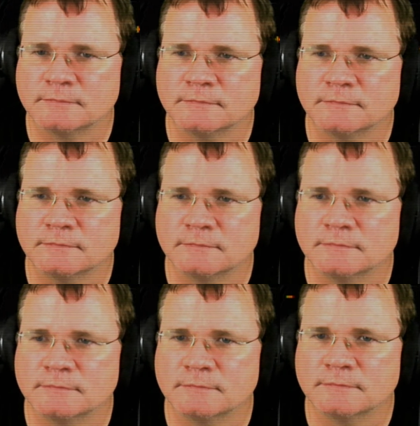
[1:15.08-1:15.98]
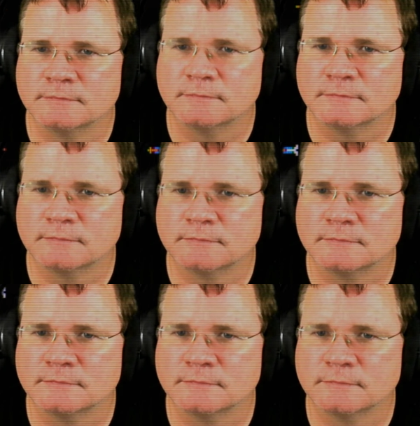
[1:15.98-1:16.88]

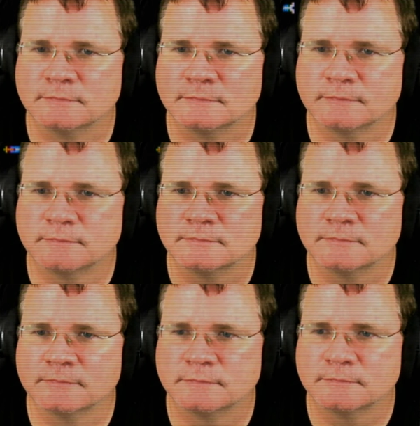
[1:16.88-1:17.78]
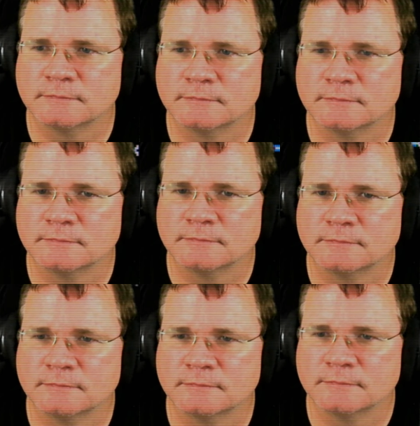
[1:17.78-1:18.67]

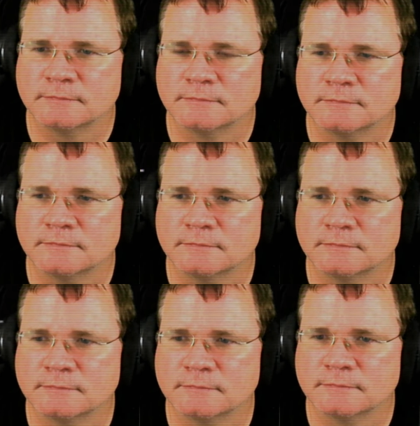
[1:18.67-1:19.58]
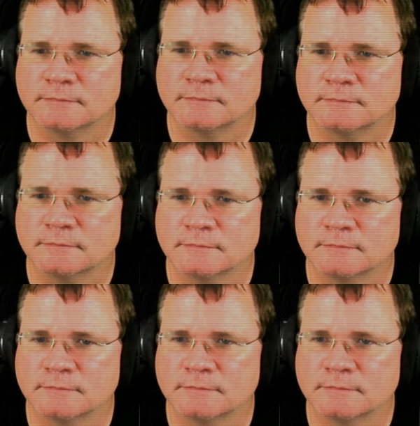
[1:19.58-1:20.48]

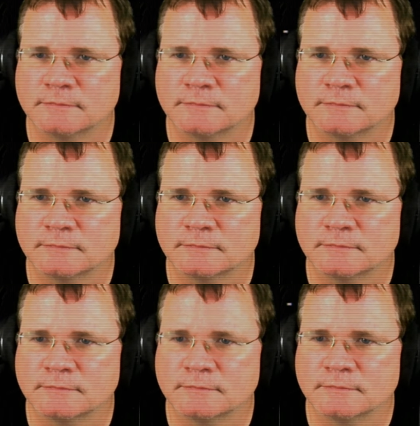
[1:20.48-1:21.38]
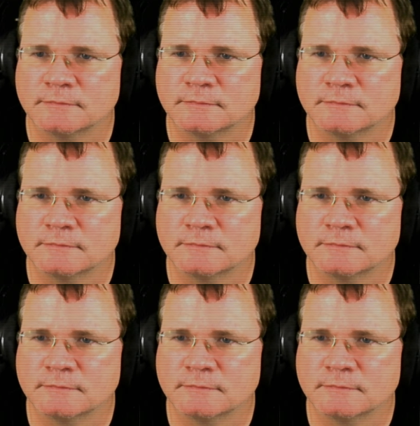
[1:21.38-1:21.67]
The person shown says nothing.